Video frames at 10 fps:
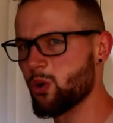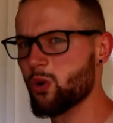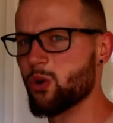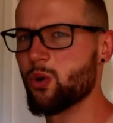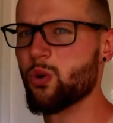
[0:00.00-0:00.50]

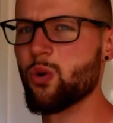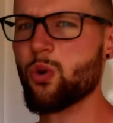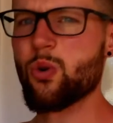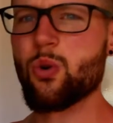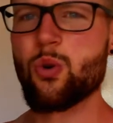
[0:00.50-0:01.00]

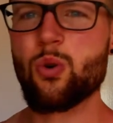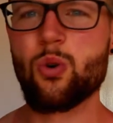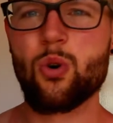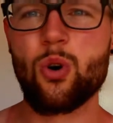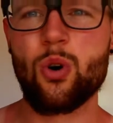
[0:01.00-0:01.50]

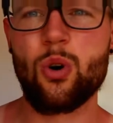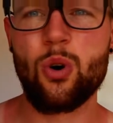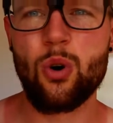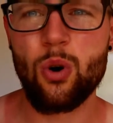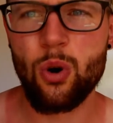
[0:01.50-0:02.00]

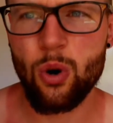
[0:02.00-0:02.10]
[no speech]